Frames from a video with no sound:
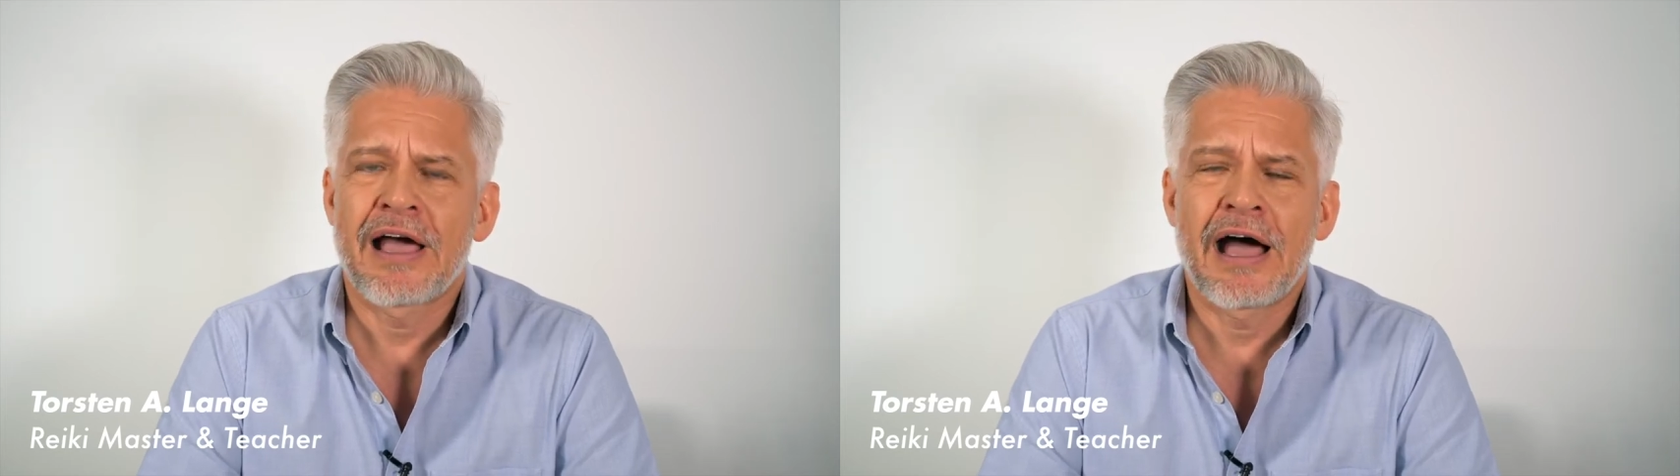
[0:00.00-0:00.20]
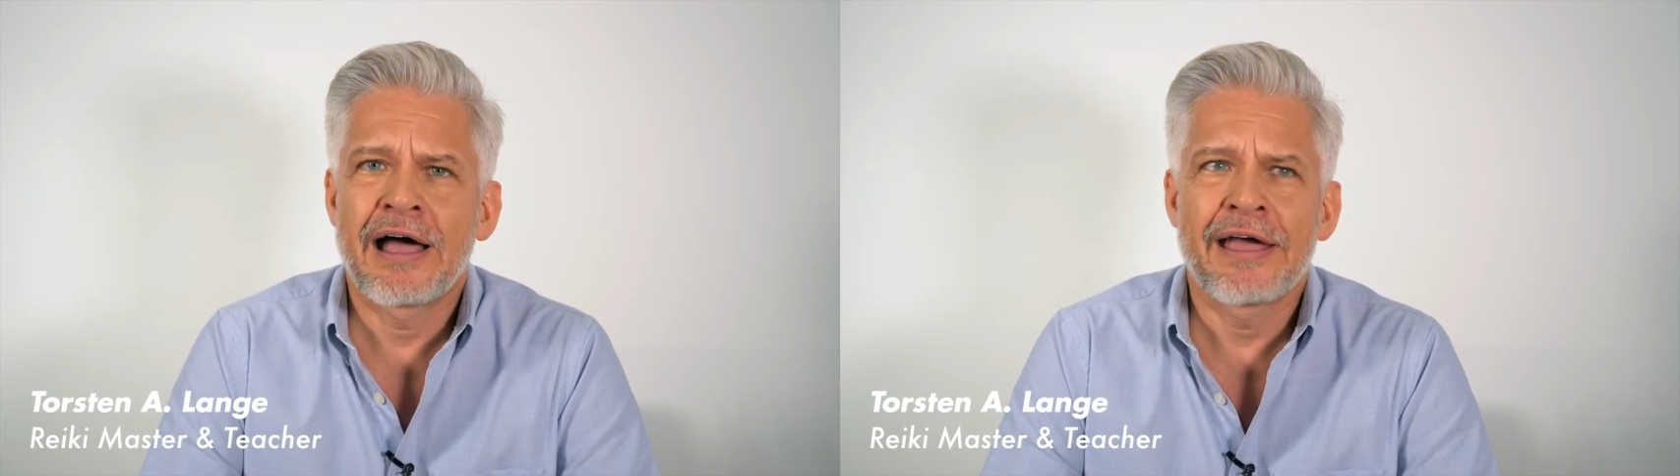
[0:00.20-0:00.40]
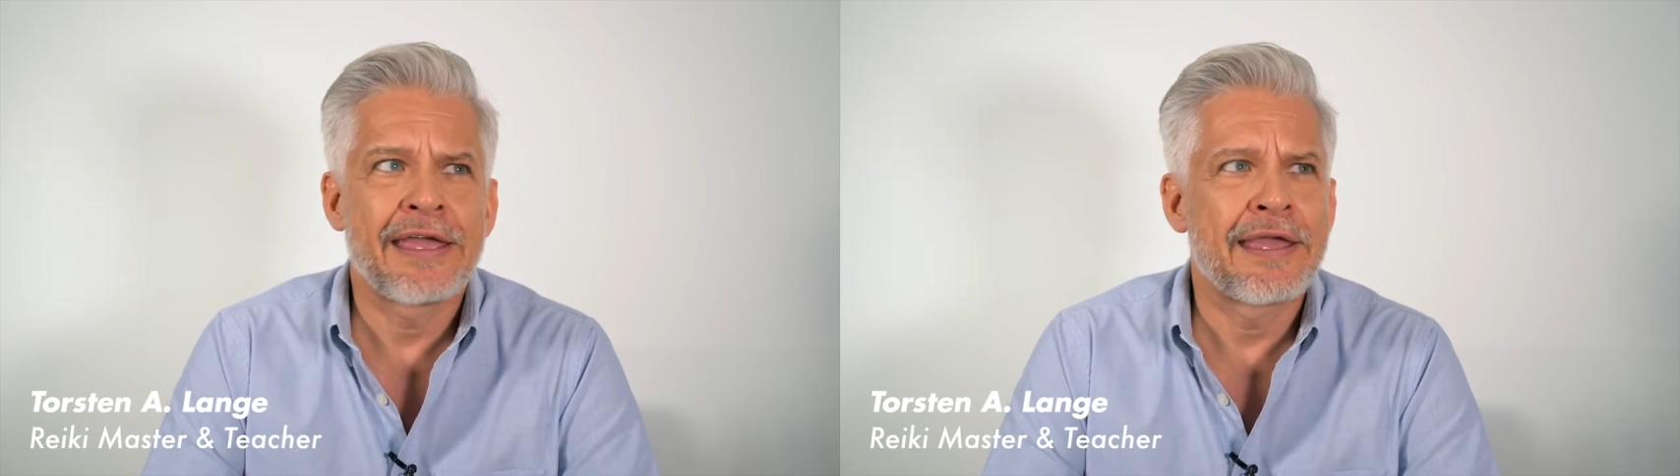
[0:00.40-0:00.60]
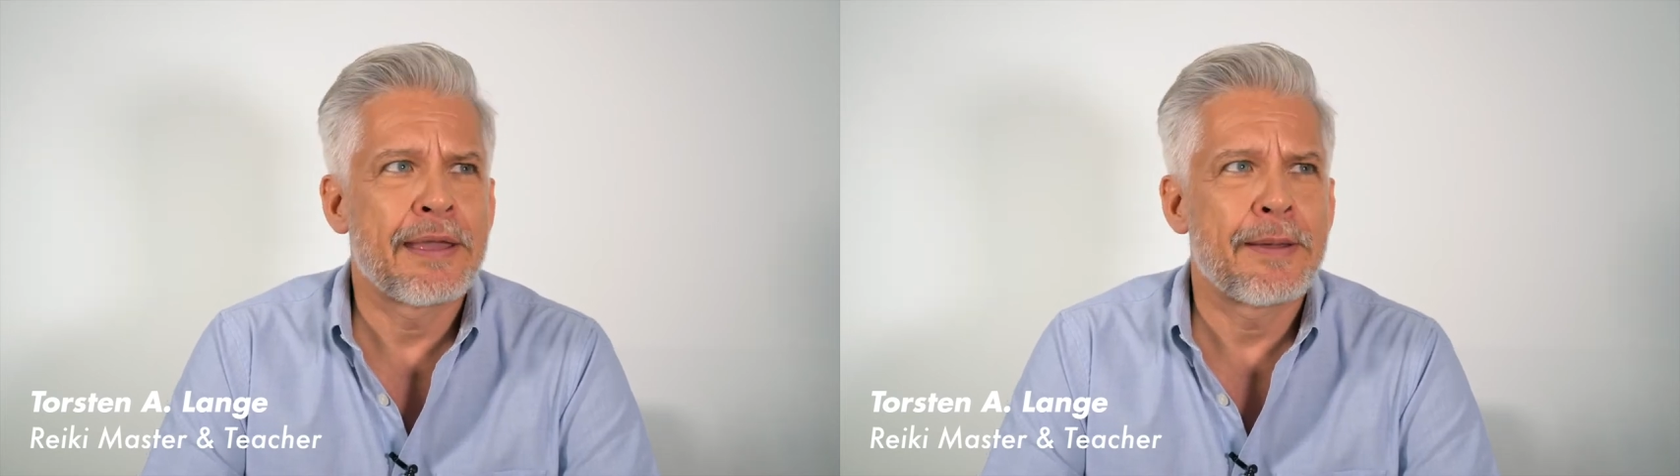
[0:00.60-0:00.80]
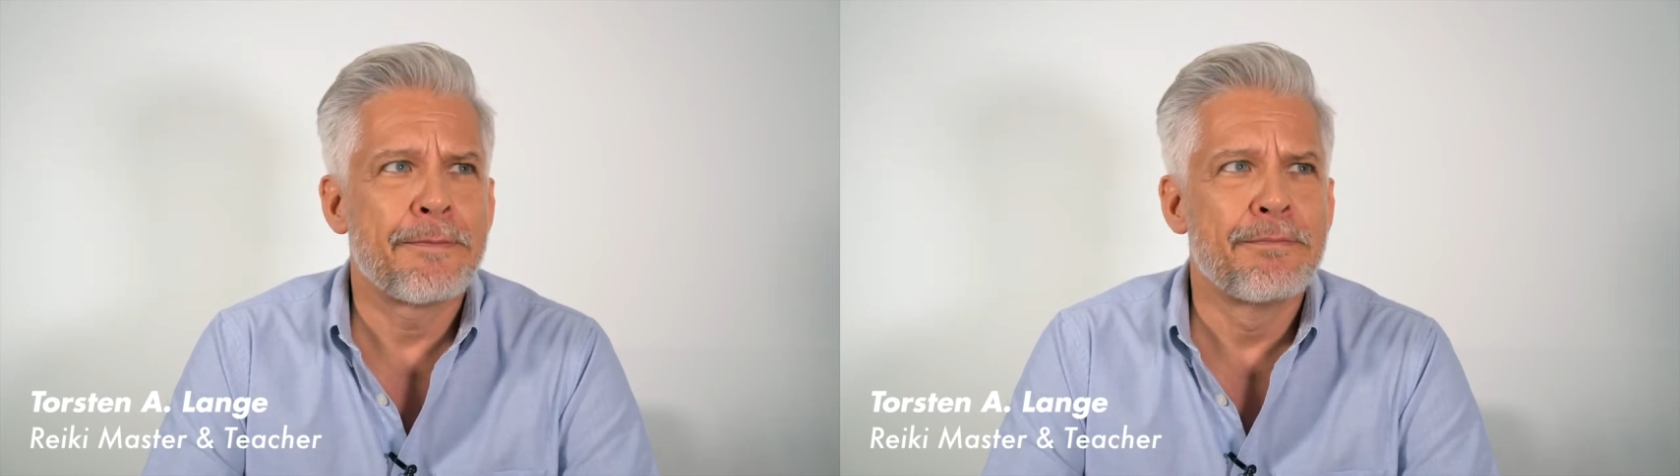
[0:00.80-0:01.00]
I
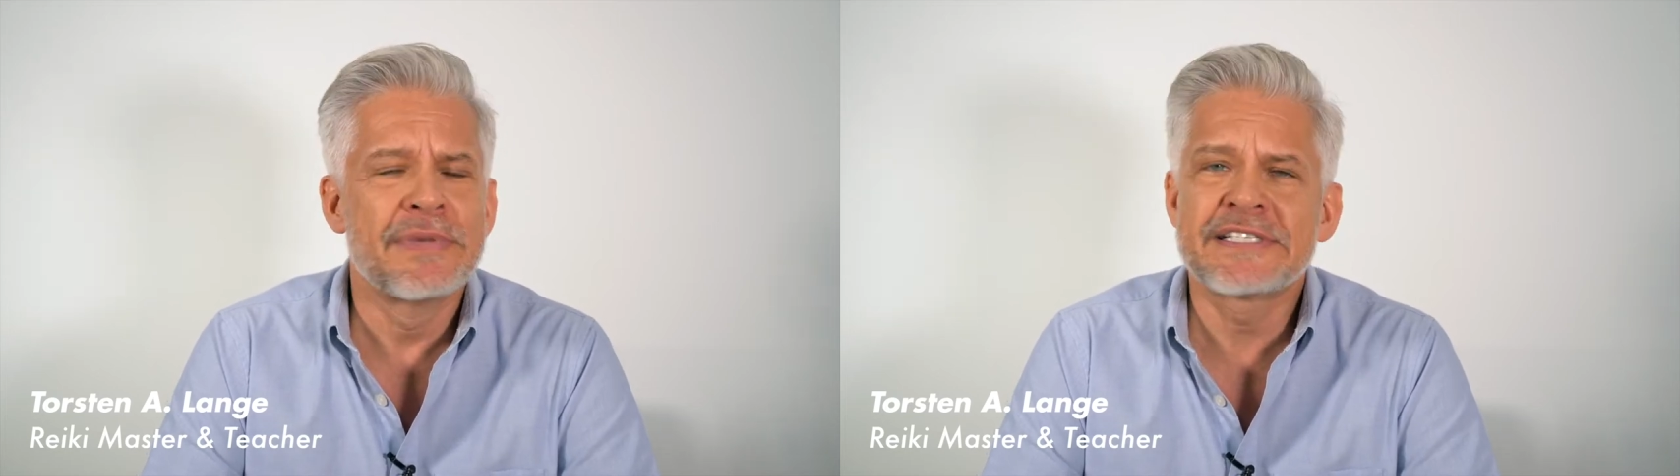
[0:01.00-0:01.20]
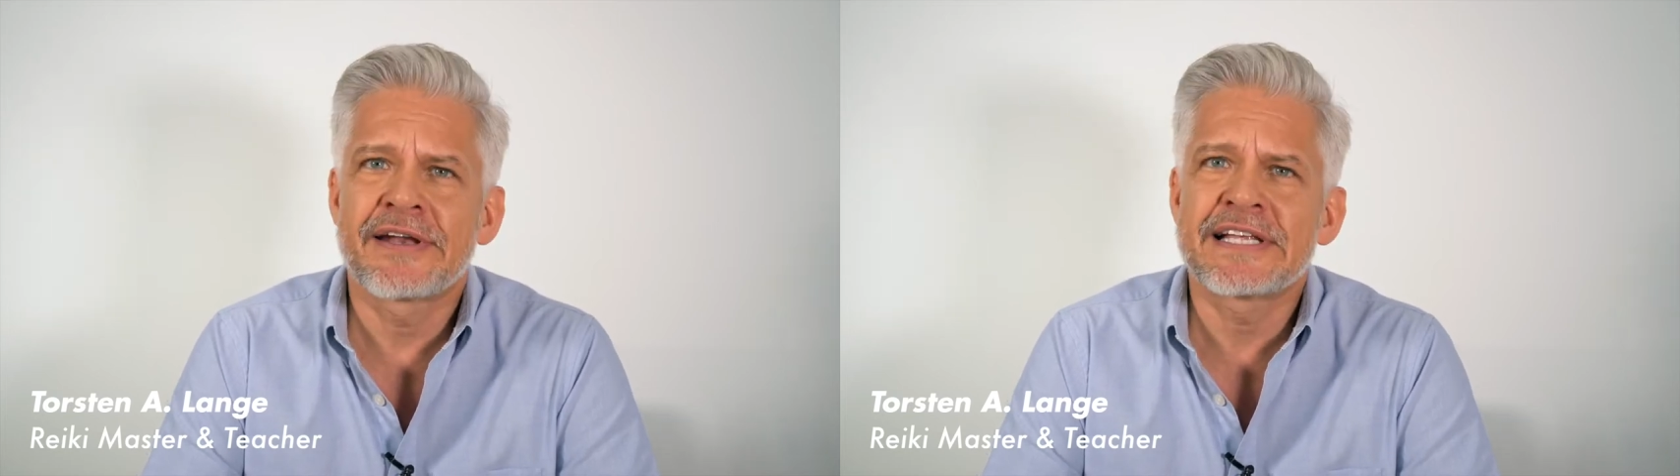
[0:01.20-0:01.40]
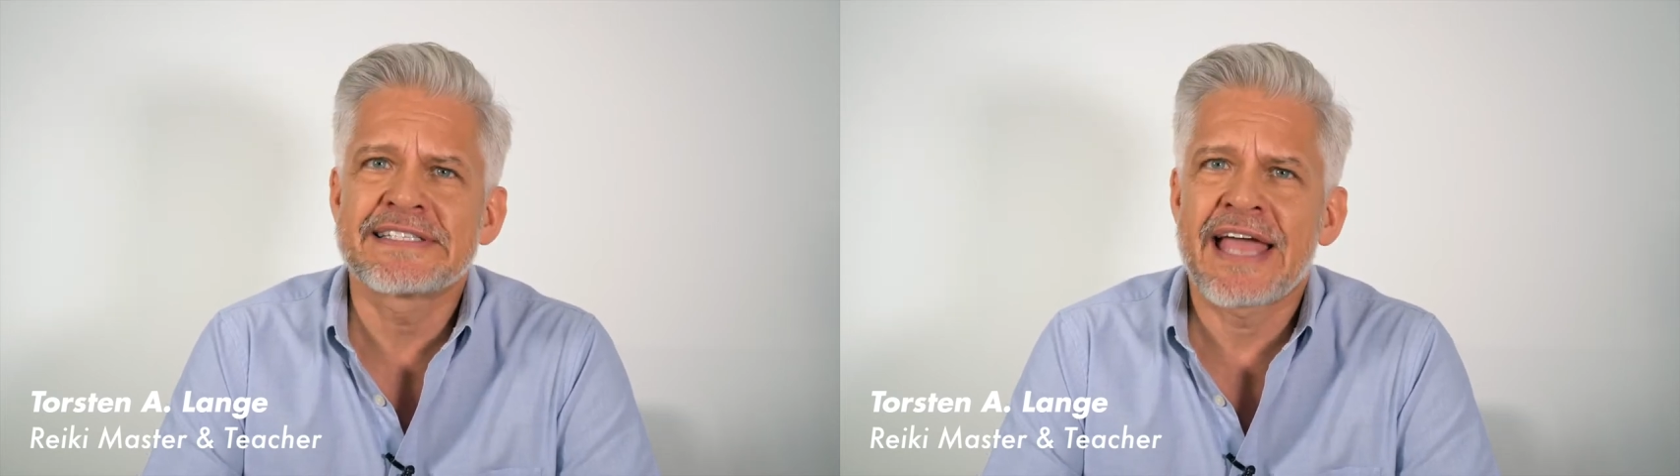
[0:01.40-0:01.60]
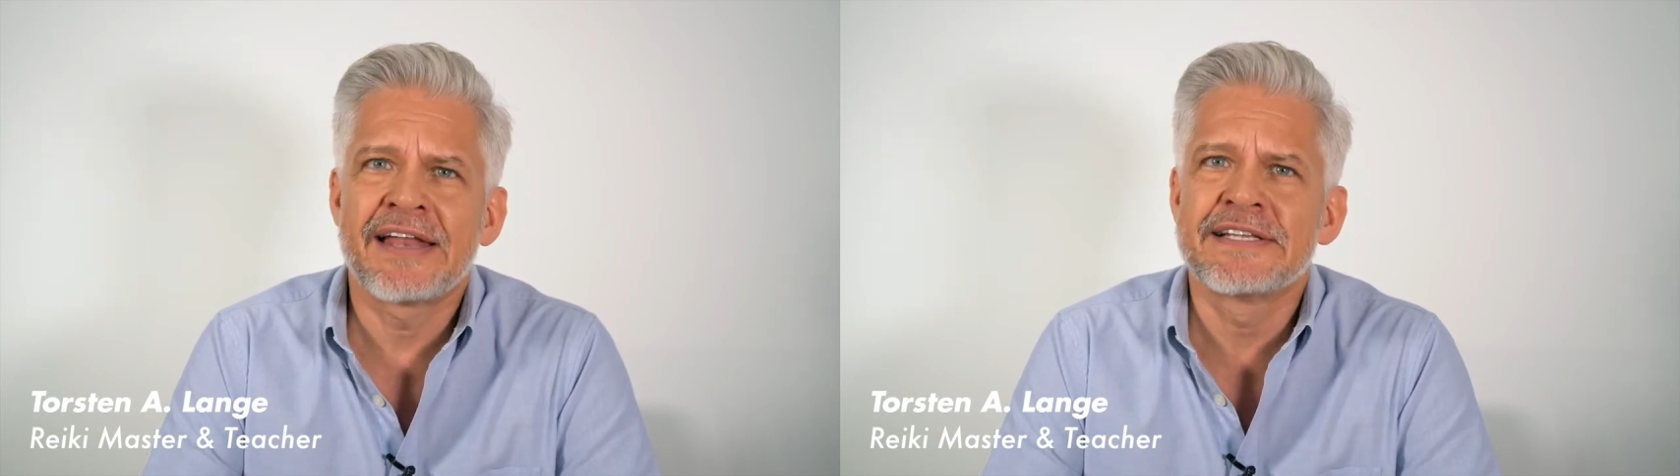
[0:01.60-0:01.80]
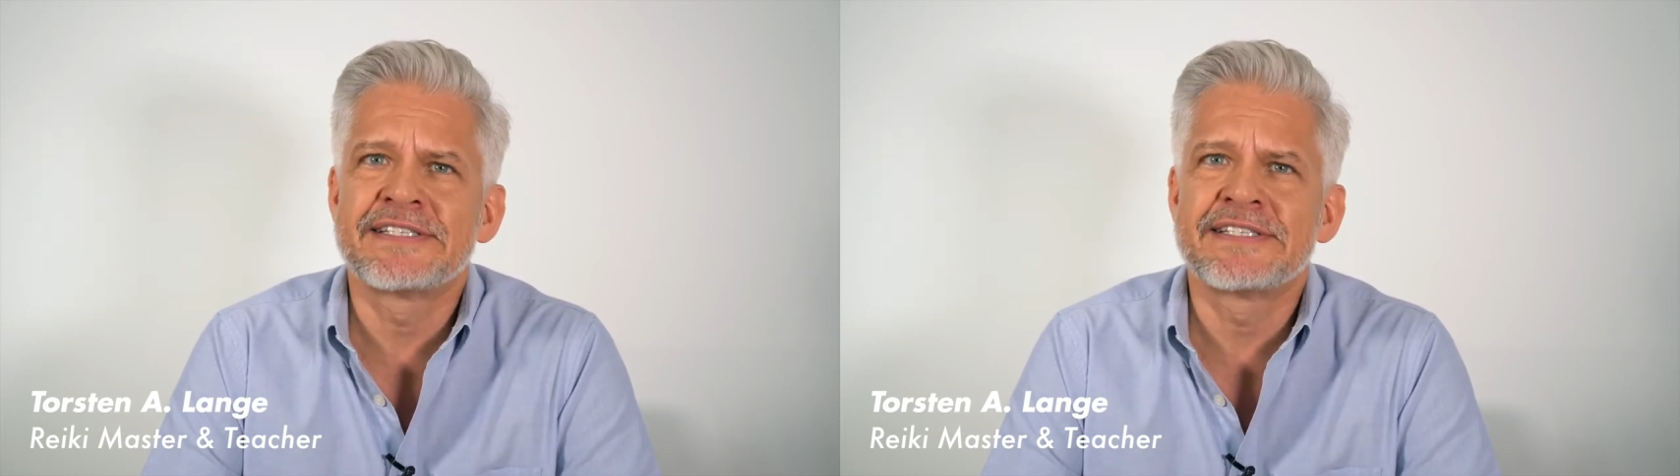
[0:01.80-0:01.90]
misunderstand